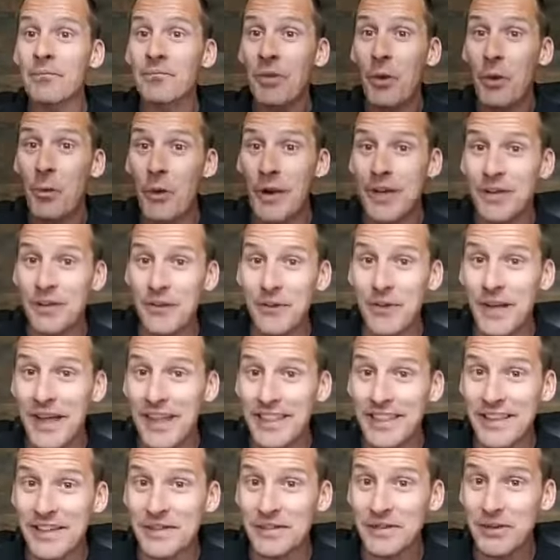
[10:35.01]
when you
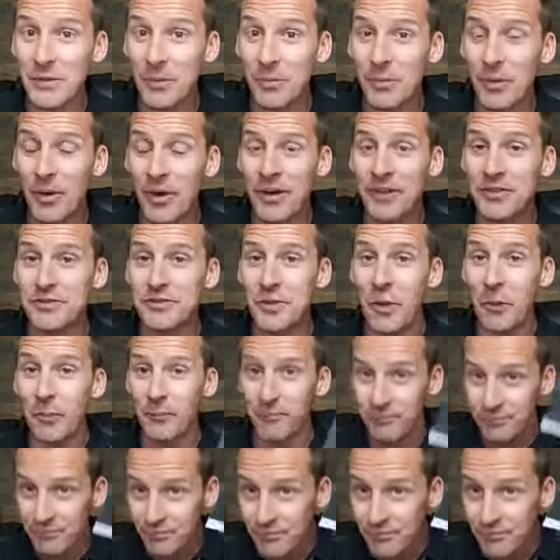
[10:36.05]
get this new book. So